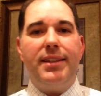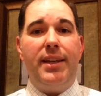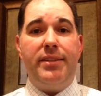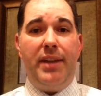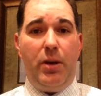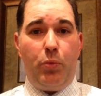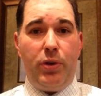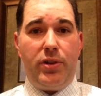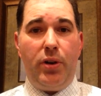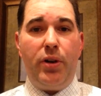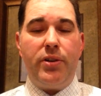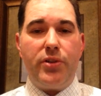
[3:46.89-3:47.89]
in net
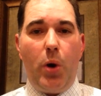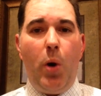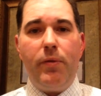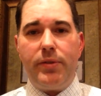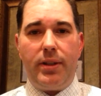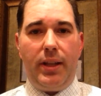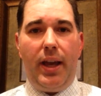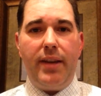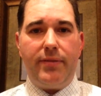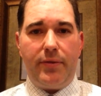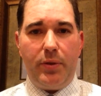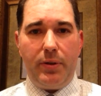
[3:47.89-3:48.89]
returns over the
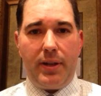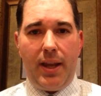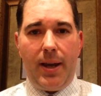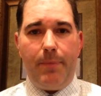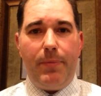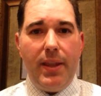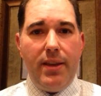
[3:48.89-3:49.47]
life of your account.